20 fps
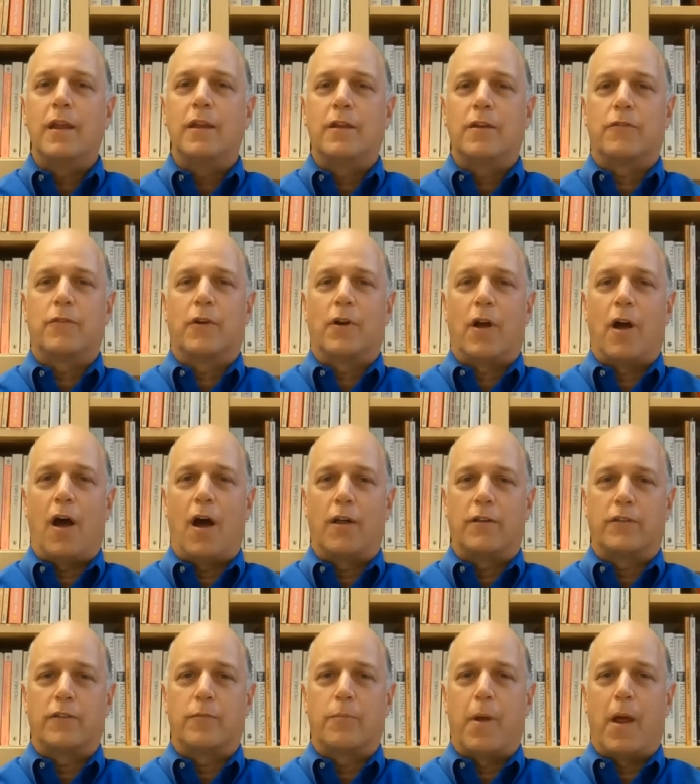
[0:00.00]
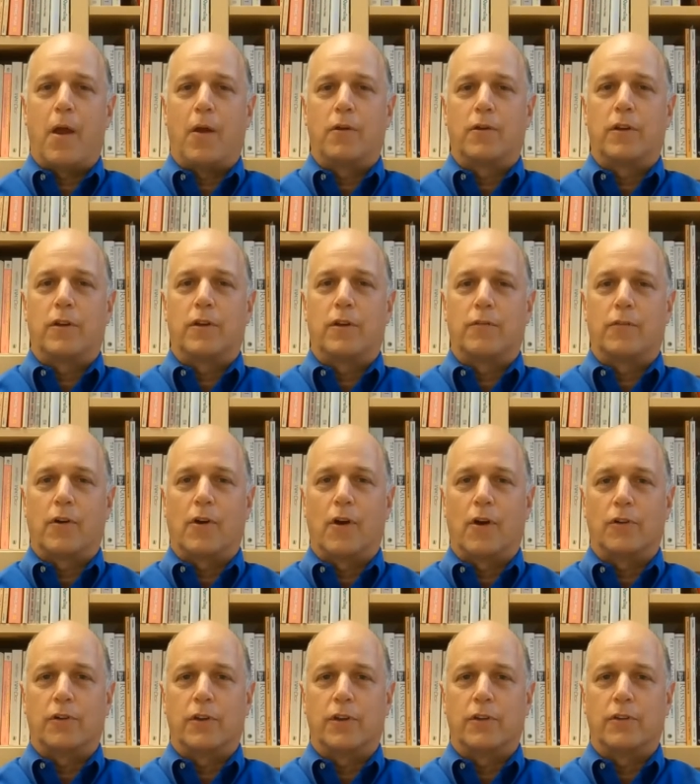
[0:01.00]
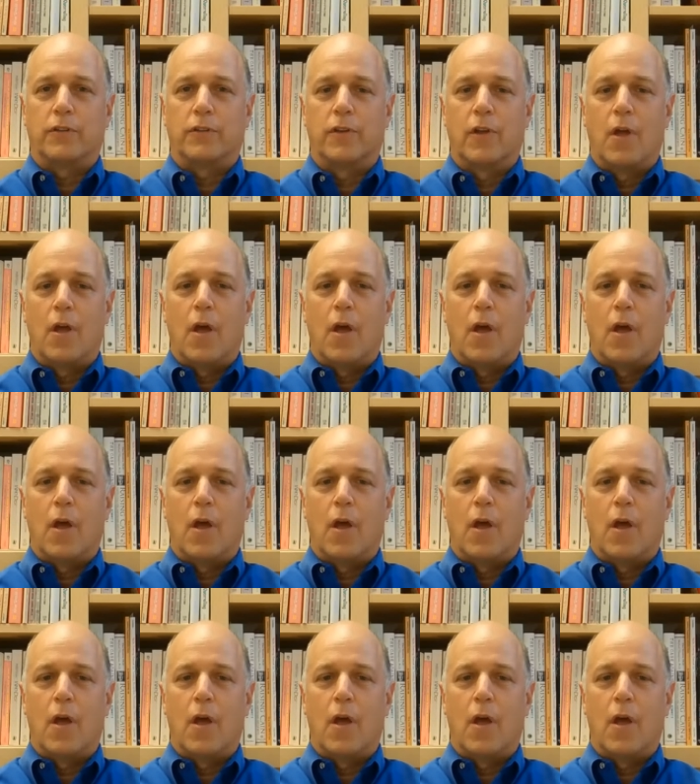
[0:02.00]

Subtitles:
different kinds of parenting difficulties,